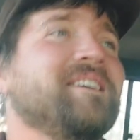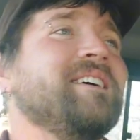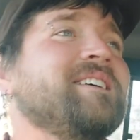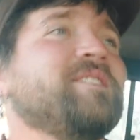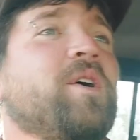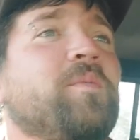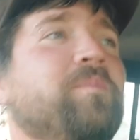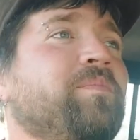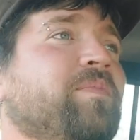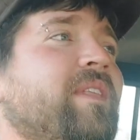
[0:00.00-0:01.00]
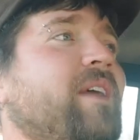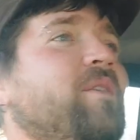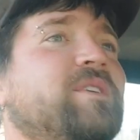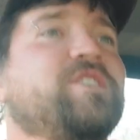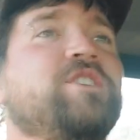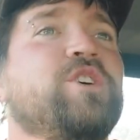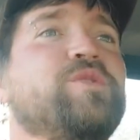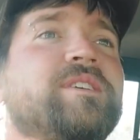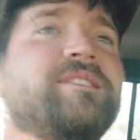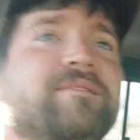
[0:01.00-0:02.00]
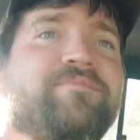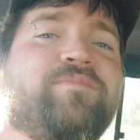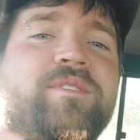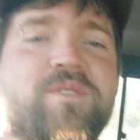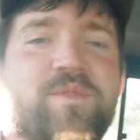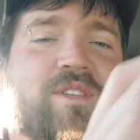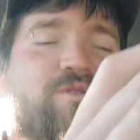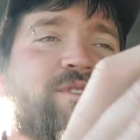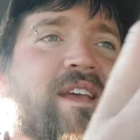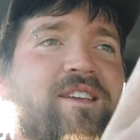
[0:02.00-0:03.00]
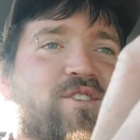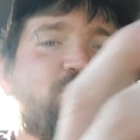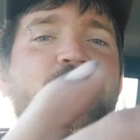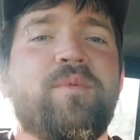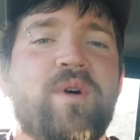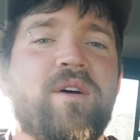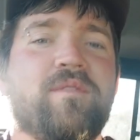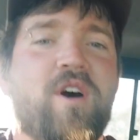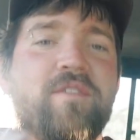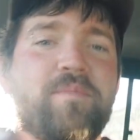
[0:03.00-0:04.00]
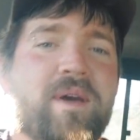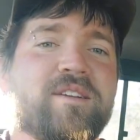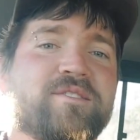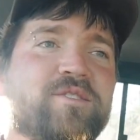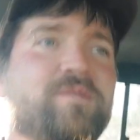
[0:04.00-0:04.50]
So what you do is, when you take your turbo out off the pedestal,